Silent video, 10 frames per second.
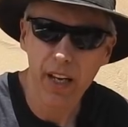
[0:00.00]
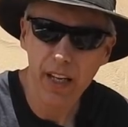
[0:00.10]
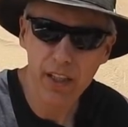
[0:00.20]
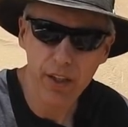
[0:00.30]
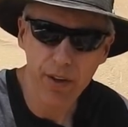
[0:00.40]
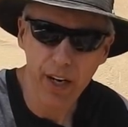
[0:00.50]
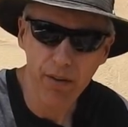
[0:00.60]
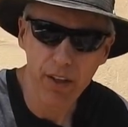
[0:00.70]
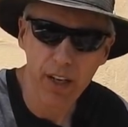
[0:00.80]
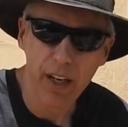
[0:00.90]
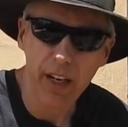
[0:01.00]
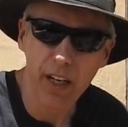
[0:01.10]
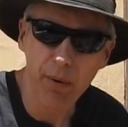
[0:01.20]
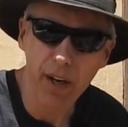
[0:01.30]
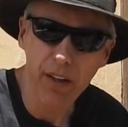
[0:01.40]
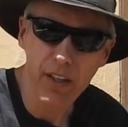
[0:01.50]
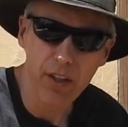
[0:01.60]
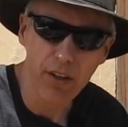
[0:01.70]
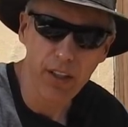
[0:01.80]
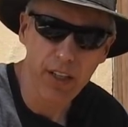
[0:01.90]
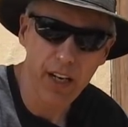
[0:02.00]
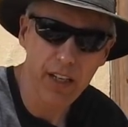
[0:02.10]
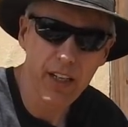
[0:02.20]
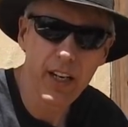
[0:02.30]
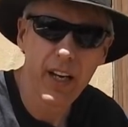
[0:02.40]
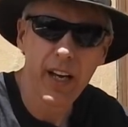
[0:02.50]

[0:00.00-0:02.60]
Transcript: hits the ground in a way that's not intended